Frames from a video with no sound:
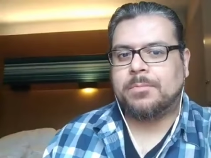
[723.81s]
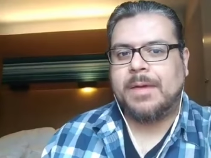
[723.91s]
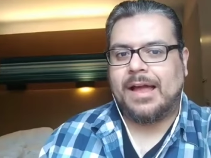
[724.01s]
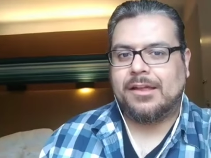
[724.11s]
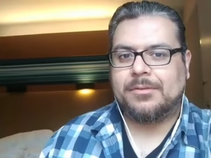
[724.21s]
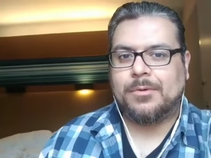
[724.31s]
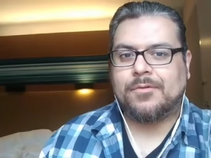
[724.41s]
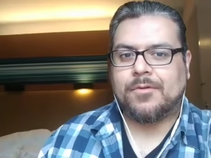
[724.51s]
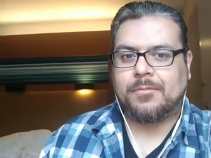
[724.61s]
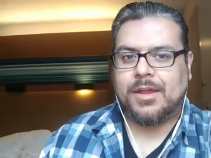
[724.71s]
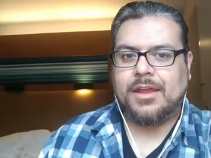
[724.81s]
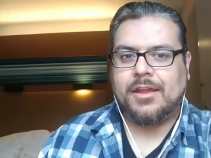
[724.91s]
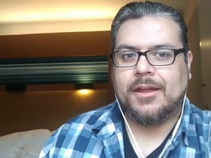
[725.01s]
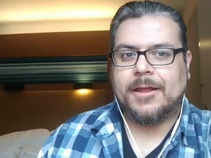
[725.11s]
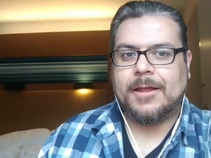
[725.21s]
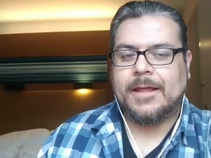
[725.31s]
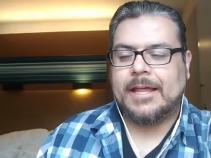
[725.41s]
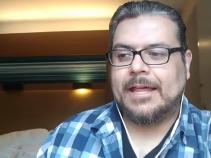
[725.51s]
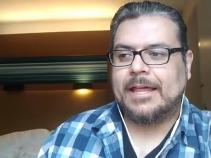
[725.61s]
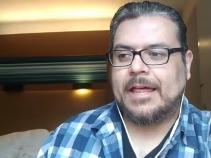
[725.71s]
palatable for me
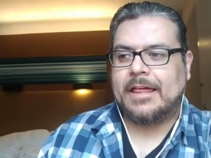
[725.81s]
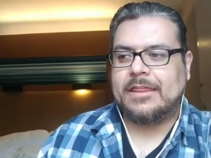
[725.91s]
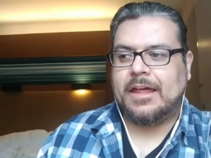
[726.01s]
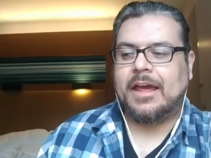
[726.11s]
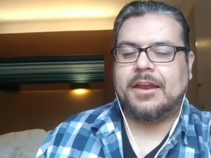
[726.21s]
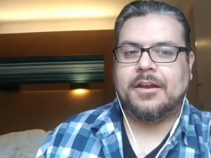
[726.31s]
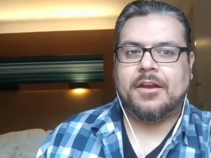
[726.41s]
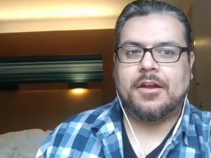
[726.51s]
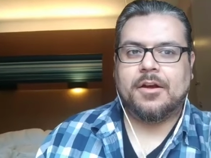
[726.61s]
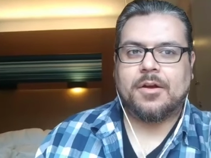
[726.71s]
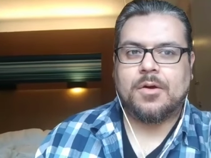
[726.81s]
than